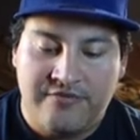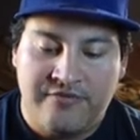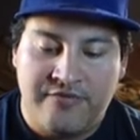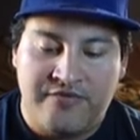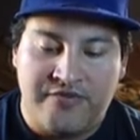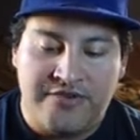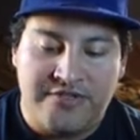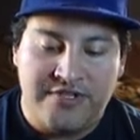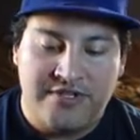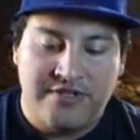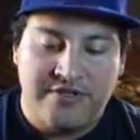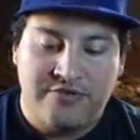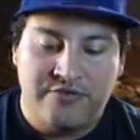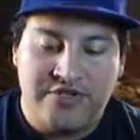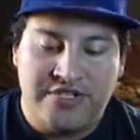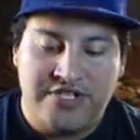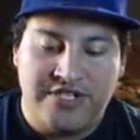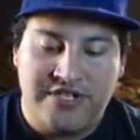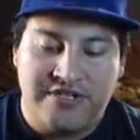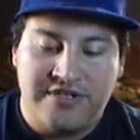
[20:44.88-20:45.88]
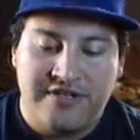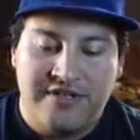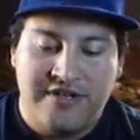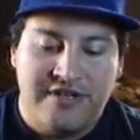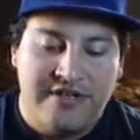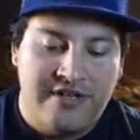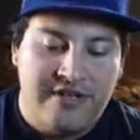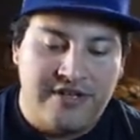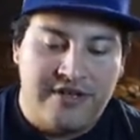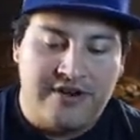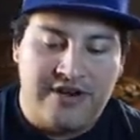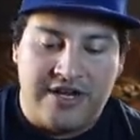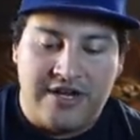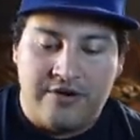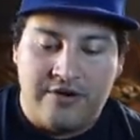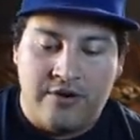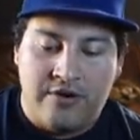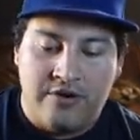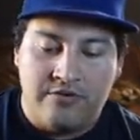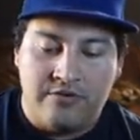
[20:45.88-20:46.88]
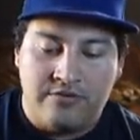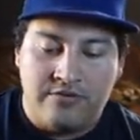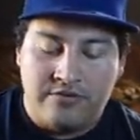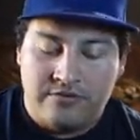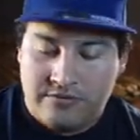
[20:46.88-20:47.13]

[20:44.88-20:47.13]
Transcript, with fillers: reverse. Switched it. All right. Oh,